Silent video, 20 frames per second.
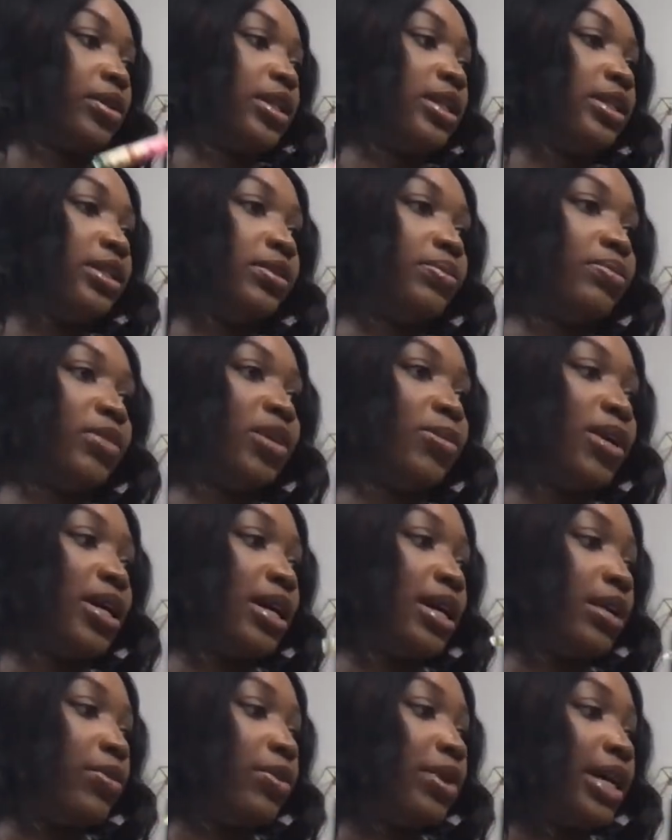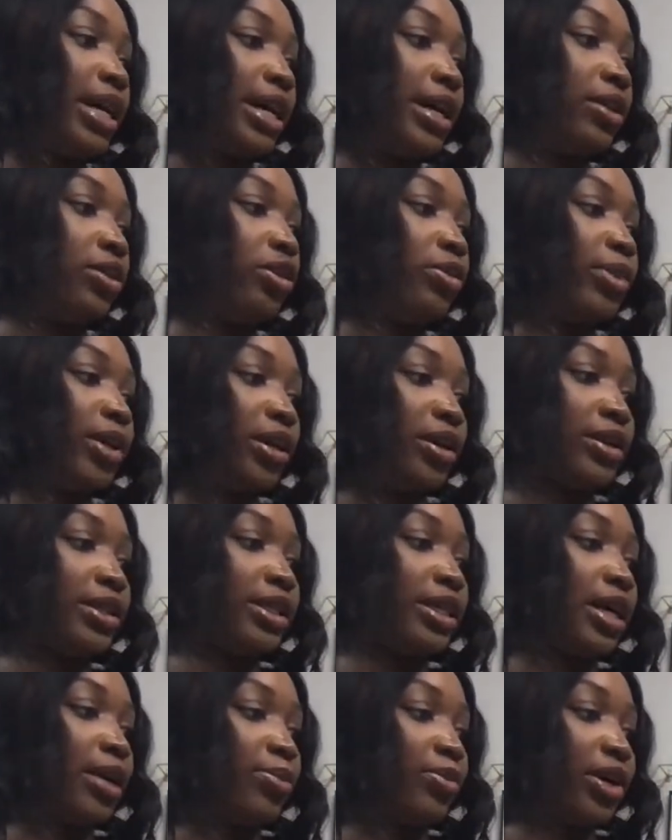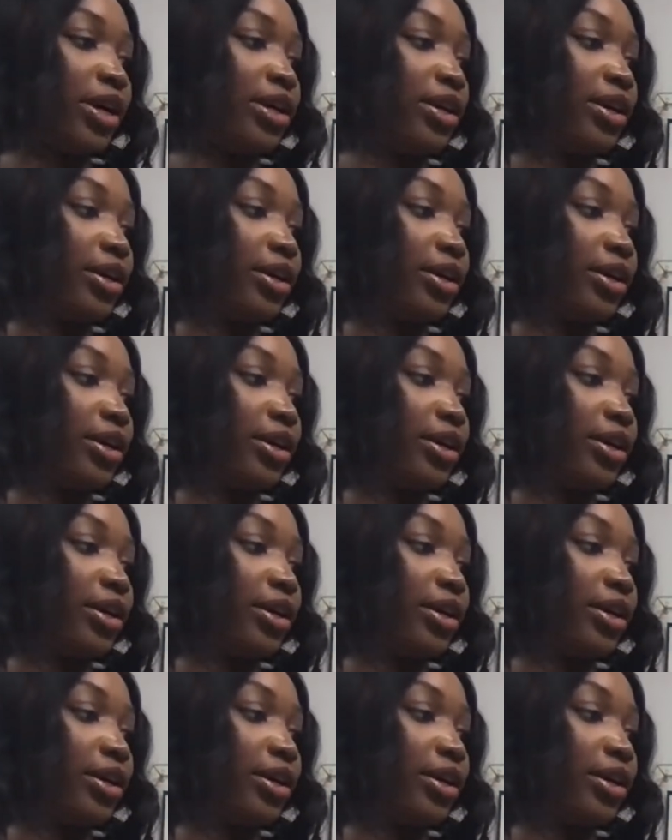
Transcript: This, maybe I, I want to add a little bit on top right